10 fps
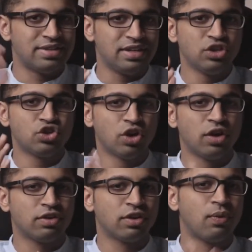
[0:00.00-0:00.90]
these
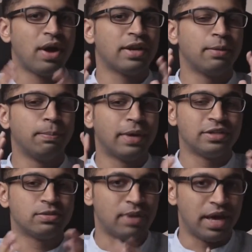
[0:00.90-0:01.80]
shots require
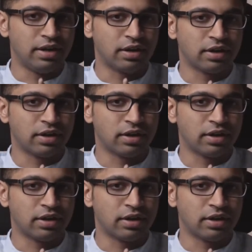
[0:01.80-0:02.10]
immense planning.